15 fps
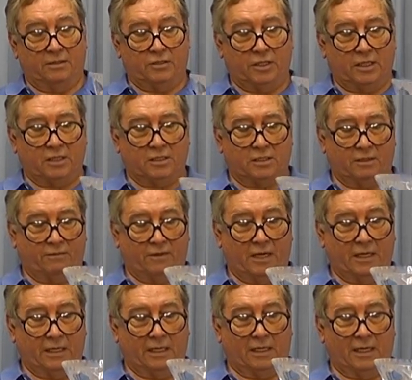
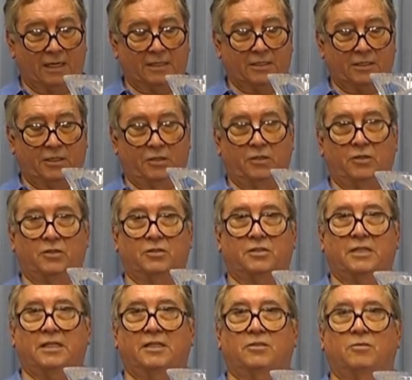Czechoslovakia likes to use
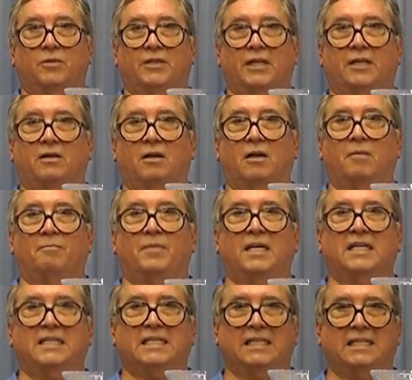these what they call
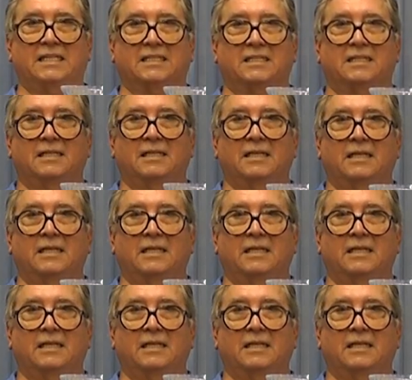punties.